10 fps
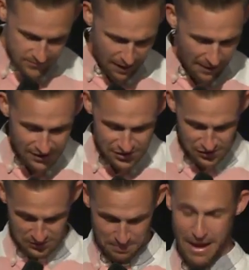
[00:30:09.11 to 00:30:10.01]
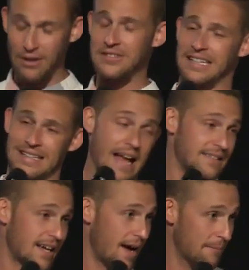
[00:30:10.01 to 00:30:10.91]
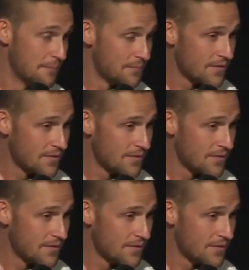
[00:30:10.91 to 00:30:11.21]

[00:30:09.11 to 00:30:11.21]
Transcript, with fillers: I mean, I just was melting that time.